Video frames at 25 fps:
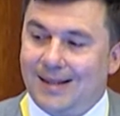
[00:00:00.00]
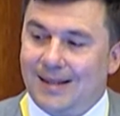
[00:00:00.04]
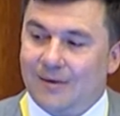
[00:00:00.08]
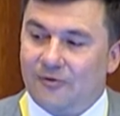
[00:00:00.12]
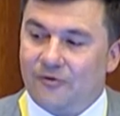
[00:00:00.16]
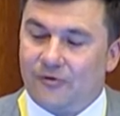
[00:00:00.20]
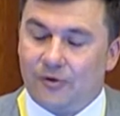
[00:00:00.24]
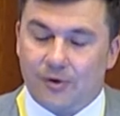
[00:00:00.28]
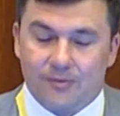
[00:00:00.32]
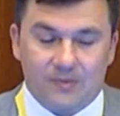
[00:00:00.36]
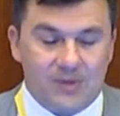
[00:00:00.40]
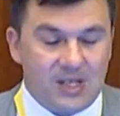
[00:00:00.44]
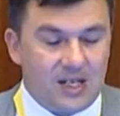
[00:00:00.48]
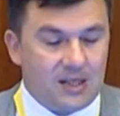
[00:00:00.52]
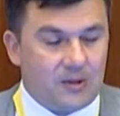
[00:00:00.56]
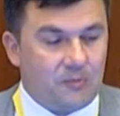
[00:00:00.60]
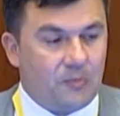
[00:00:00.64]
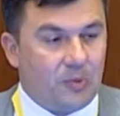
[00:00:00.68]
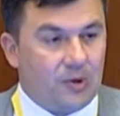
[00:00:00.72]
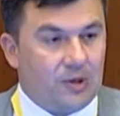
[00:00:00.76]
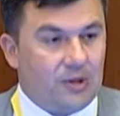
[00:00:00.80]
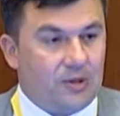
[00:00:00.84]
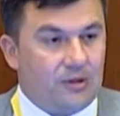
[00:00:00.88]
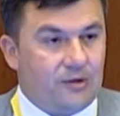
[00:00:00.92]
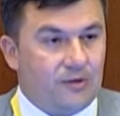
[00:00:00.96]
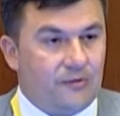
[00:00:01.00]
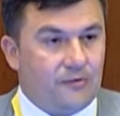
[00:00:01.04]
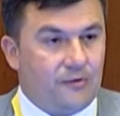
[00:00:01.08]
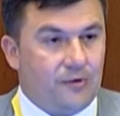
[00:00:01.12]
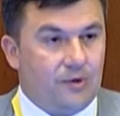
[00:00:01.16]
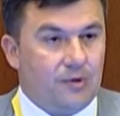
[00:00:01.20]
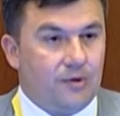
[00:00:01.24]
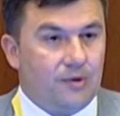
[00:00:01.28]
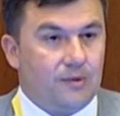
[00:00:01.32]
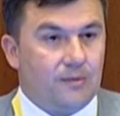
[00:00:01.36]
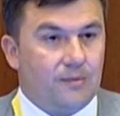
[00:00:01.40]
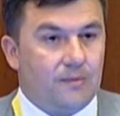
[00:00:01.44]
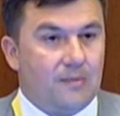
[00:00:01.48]
From that point of
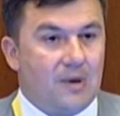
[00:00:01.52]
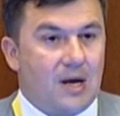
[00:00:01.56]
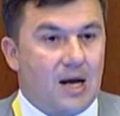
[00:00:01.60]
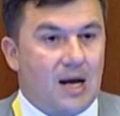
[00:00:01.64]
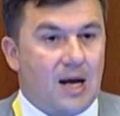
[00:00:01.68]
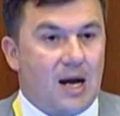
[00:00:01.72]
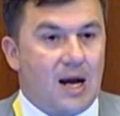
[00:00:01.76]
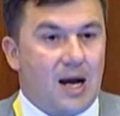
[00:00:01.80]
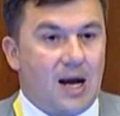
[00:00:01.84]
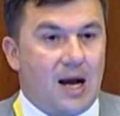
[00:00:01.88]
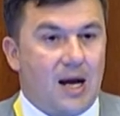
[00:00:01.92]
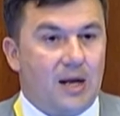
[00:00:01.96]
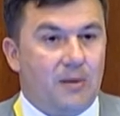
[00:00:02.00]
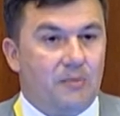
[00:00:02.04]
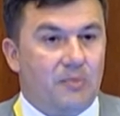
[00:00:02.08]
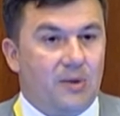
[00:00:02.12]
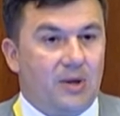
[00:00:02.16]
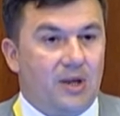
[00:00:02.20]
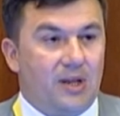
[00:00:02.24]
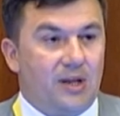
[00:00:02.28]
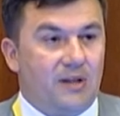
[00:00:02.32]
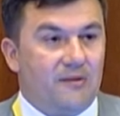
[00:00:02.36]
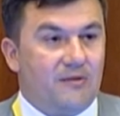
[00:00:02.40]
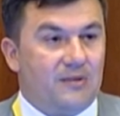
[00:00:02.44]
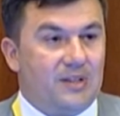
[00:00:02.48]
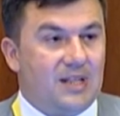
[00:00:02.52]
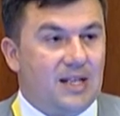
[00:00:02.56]
view, I believe